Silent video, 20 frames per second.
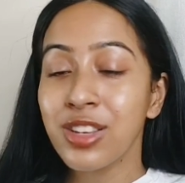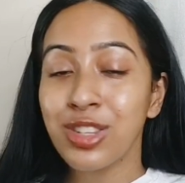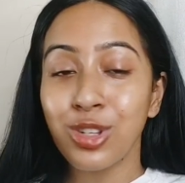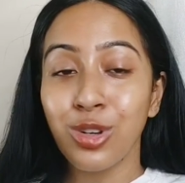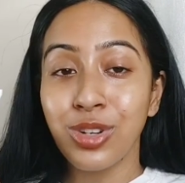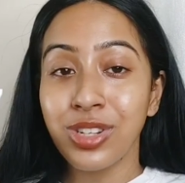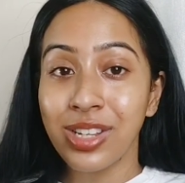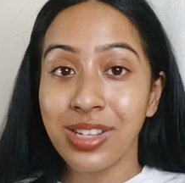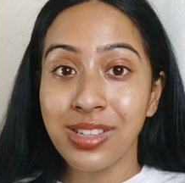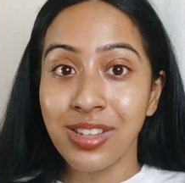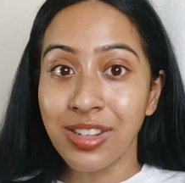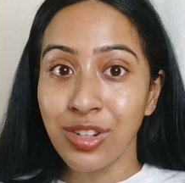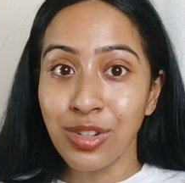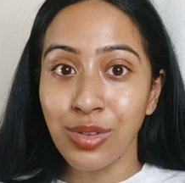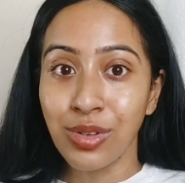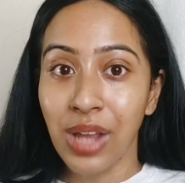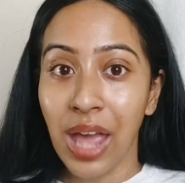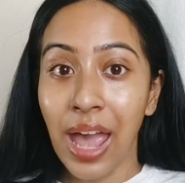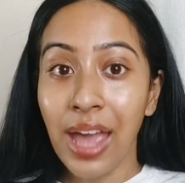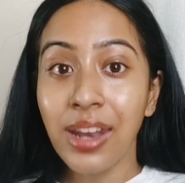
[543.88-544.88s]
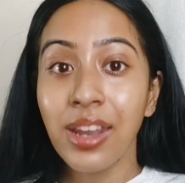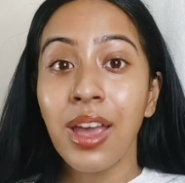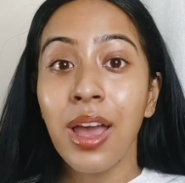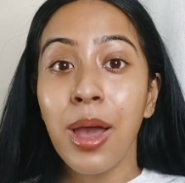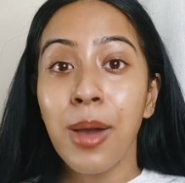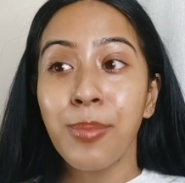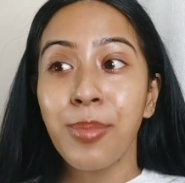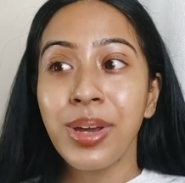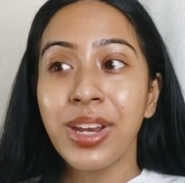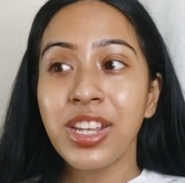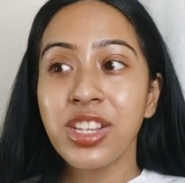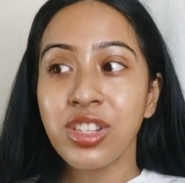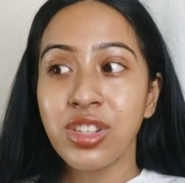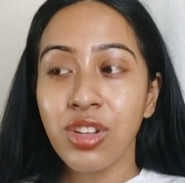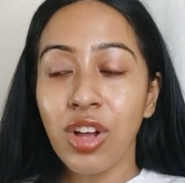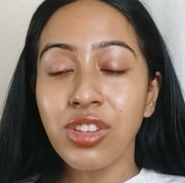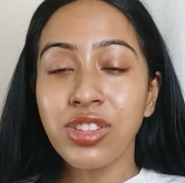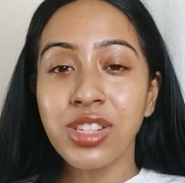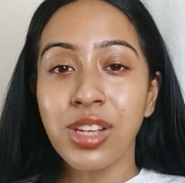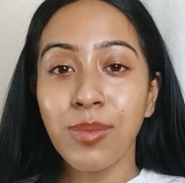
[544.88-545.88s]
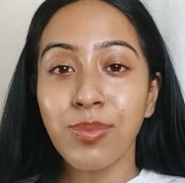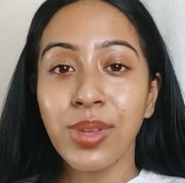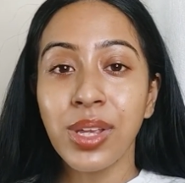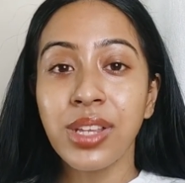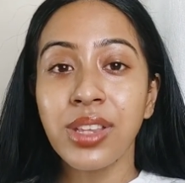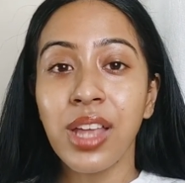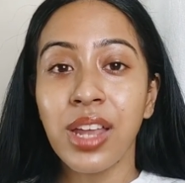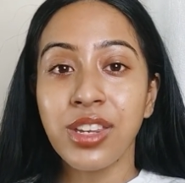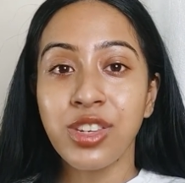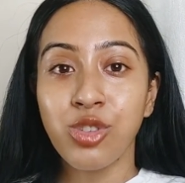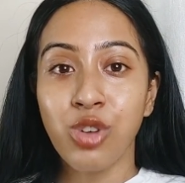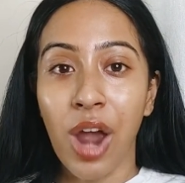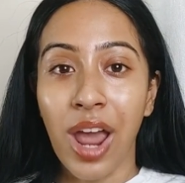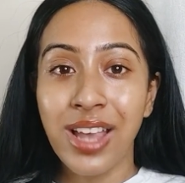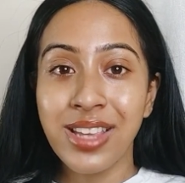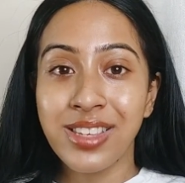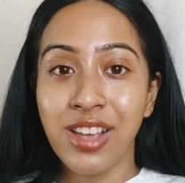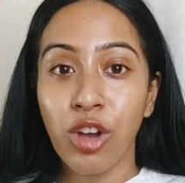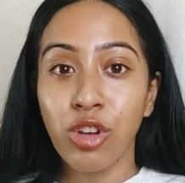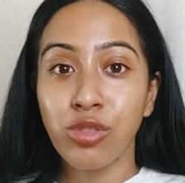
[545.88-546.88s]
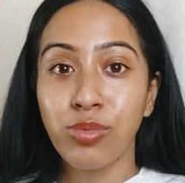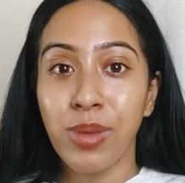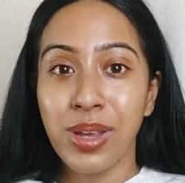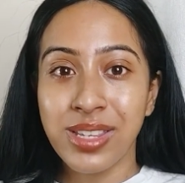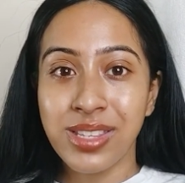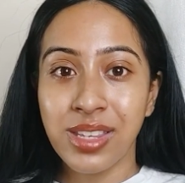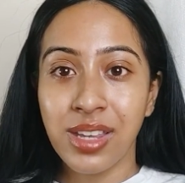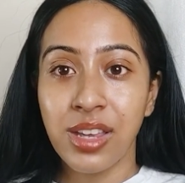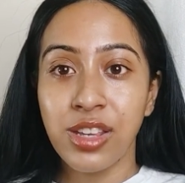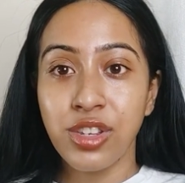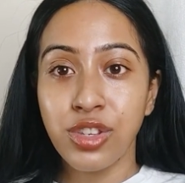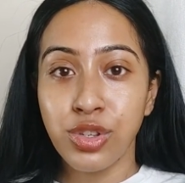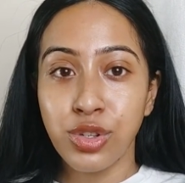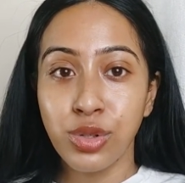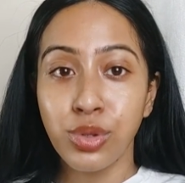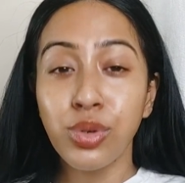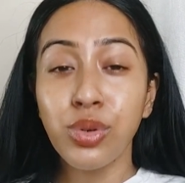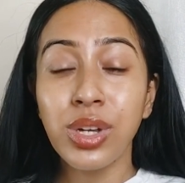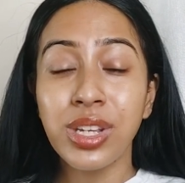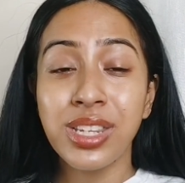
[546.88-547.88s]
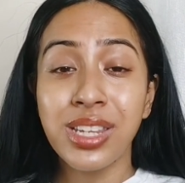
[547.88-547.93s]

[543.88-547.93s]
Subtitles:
So it doesn't do that, but it's not something that dries out my skin too.